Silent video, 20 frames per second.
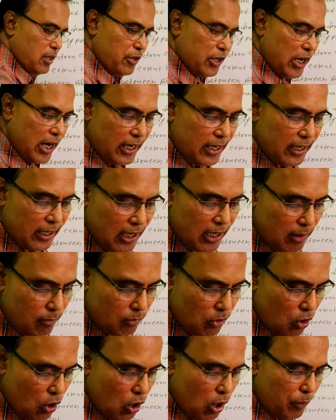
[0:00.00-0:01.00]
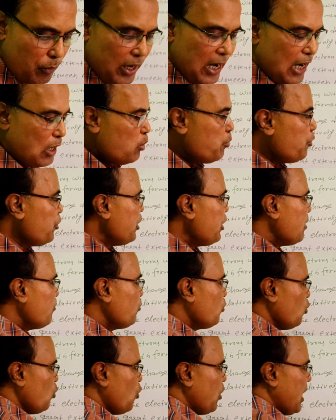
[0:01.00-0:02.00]
diagram of
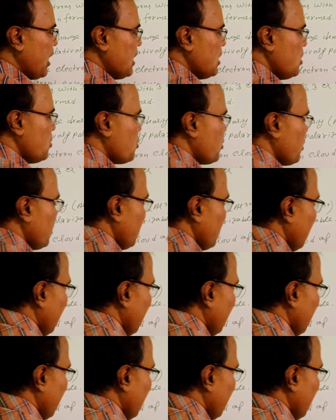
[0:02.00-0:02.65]
aluminum chloride.